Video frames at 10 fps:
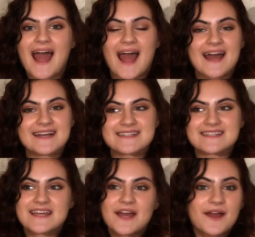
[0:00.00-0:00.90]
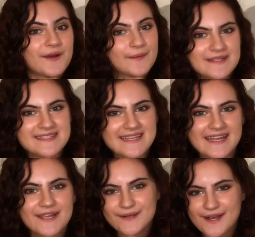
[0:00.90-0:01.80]
and we'll
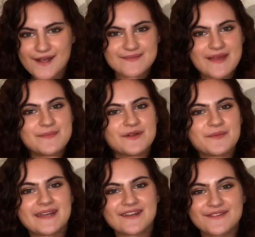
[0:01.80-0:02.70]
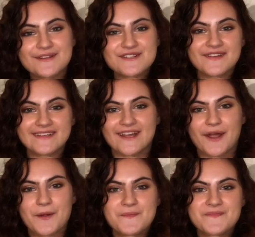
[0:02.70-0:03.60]
see, who knows, maybe you'll be in a future
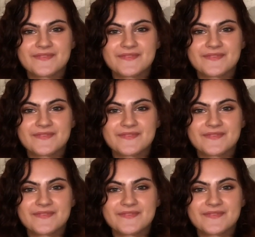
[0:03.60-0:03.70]
video.